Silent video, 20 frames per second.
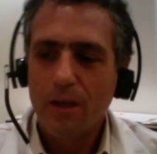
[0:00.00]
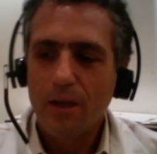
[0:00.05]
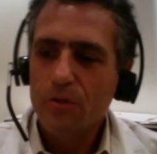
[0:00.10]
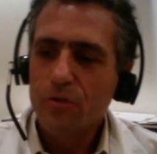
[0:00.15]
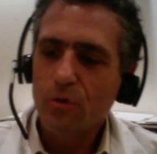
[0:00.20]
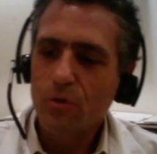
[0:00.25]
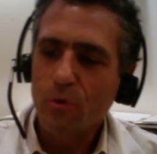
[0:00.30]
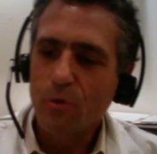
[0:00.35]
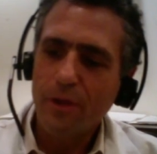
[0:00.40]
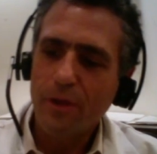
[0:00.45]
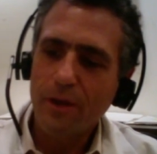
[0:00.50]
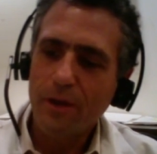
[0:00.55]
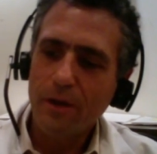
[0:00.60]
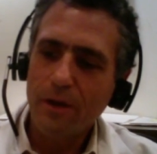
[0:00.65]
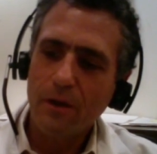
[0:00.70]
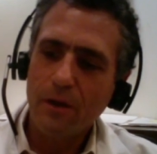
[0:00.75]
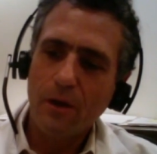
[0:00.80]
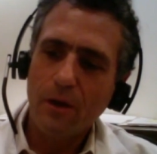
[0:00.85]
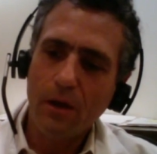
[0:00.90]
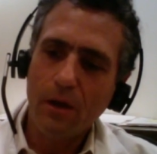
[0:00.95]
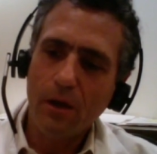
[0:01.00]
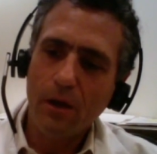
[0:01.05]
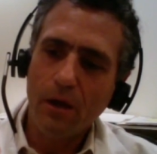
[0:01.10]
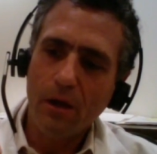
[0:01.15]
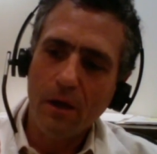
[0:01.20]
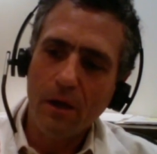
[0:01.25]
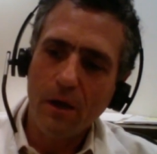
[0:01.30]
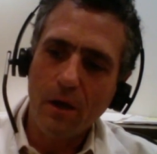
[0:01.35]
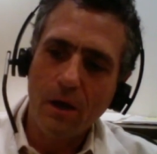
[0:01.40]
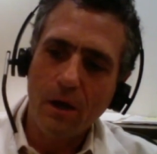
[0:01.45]
So then
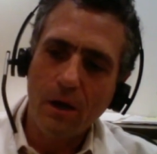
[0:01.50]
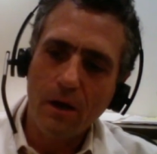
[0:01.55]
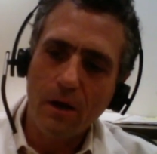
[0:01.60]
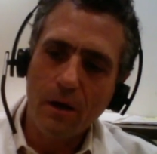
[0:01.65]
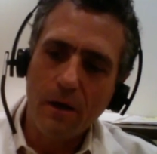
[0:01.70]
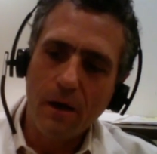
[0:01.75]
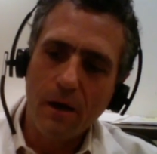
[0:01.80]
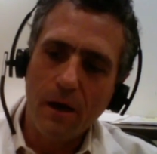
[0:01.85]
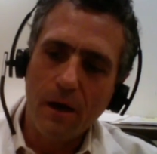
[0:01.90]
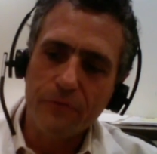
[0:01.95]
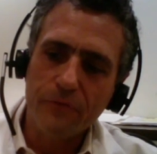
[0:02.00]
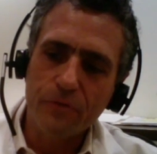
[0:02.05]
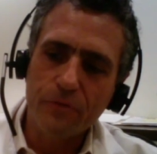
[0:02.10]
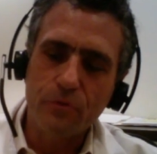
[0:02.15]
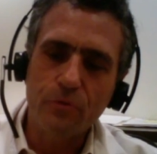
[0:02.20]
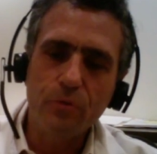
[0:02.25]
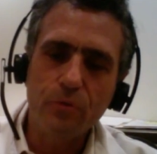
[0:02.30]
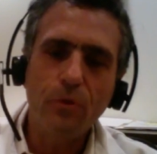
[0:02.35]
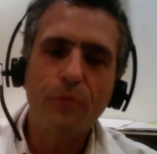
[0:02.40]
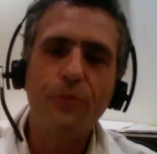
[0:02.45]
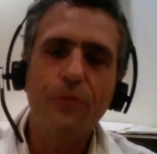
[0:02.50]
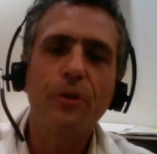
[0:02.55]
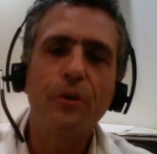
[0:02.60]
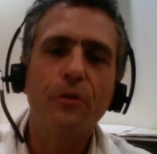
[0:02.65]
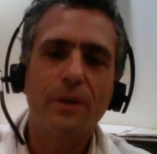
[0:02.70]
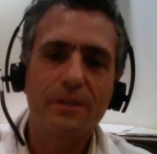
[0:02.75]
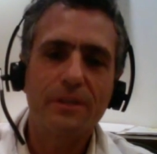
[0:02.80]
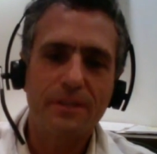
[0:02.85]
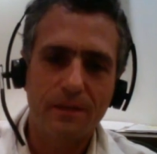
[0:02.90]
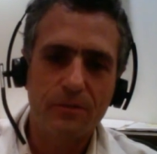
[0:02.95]
after 2 or 3
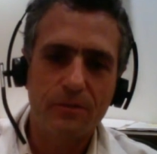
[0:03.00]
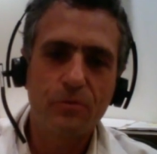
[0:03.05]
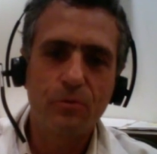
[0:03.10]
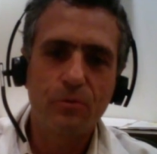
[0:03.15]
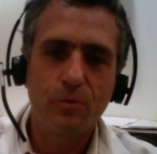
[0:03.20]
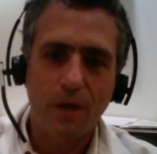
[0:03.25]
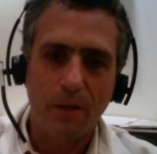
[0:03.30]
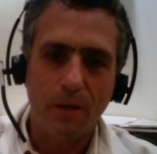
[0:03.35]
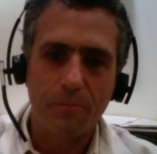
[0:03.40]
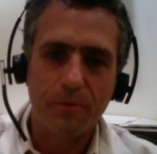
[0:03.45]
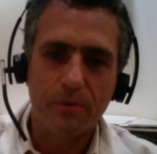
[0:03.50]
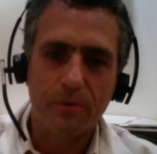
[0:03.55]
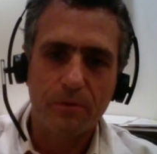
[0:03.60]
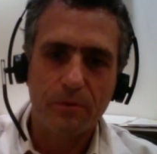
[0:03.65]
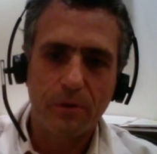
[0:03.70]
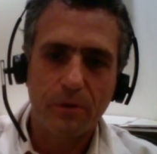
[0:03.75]
of us had stood up,